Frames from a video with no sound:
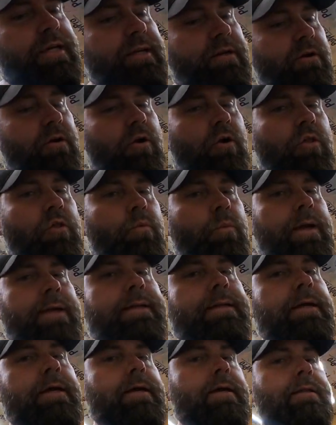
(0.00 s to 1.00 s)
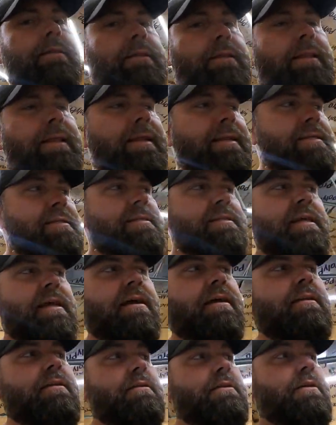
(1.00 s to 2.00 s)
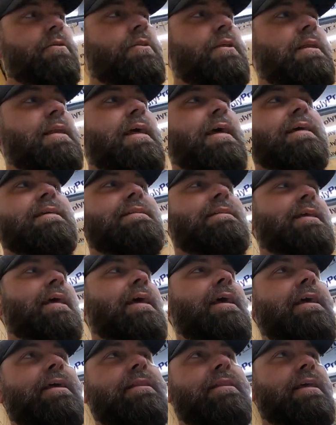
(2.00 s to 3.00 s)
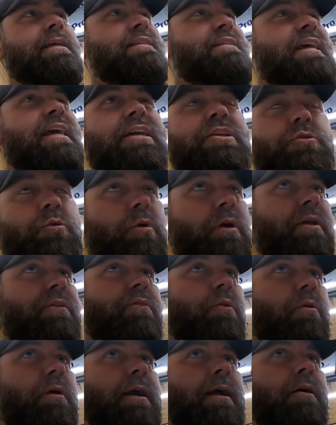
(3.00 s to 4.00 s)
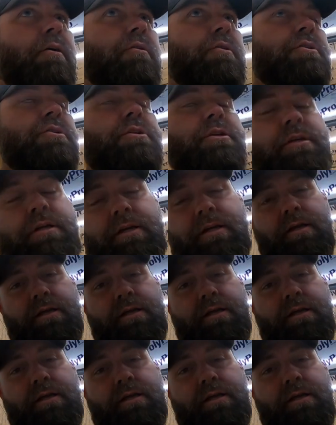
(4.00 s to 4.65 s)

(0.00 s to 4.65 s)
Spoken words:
you get it all the way done, let it set till the next day. They say 24 hours.